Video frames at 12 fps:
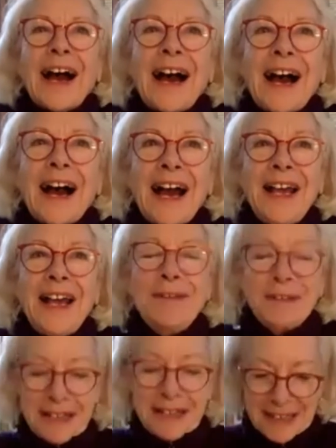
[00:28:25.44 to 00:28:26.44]
I
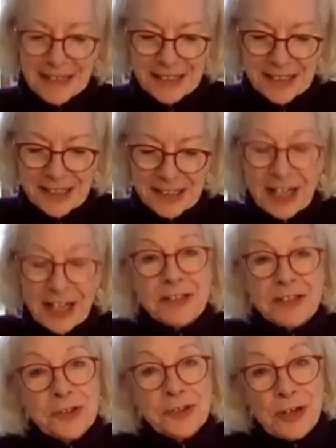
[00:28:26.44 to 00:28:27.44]
would like to share a
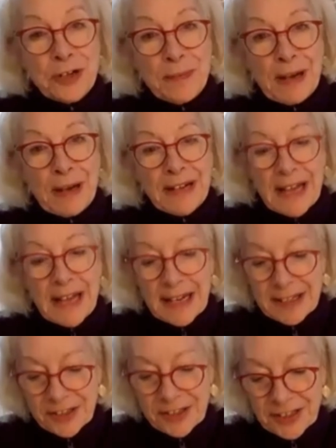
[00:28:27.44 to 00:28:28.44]
story about
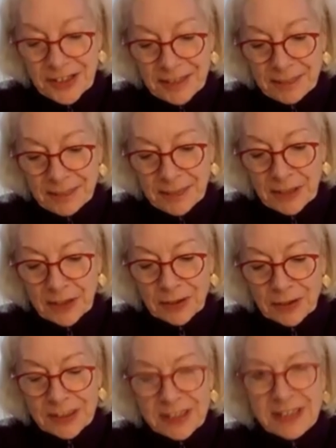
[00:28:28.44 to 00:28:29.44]
energy,
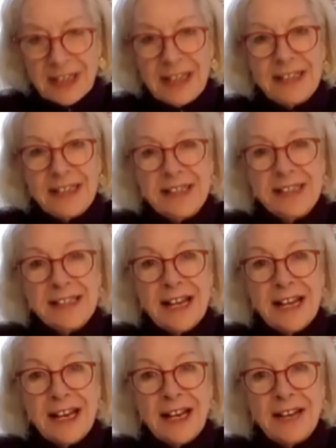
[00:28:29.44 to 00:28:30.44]
because it is
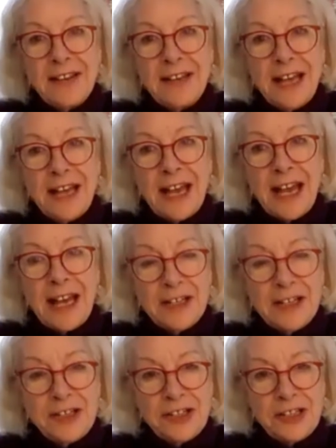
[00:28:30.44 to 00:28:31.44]
the
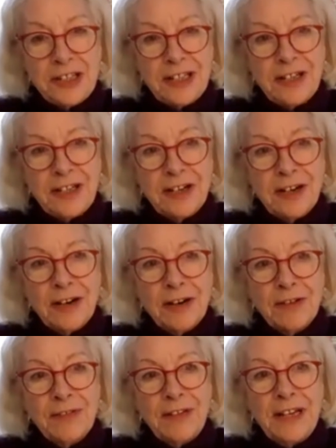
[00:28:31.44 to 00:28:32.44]
energy
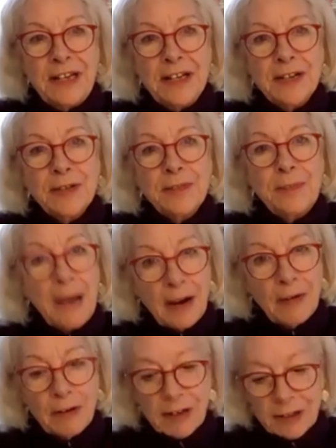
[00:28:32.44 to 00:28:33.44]
of inner
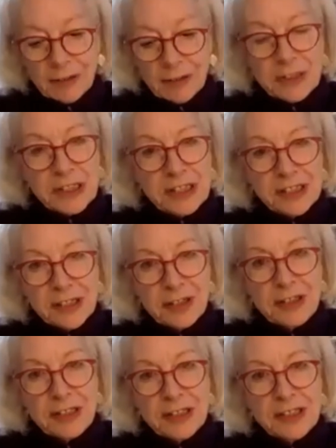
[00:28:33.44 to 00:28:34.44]
power which is
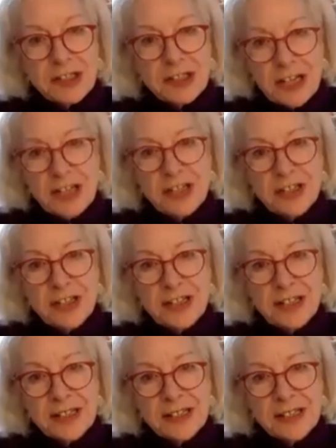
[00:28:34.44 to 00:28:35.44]
going to change
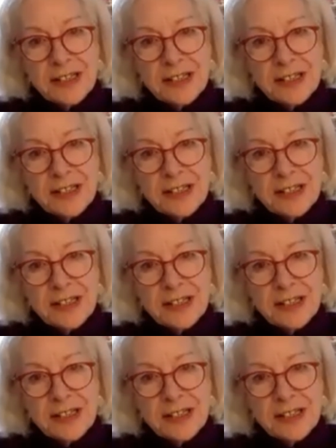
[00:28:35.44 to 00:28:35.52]
things.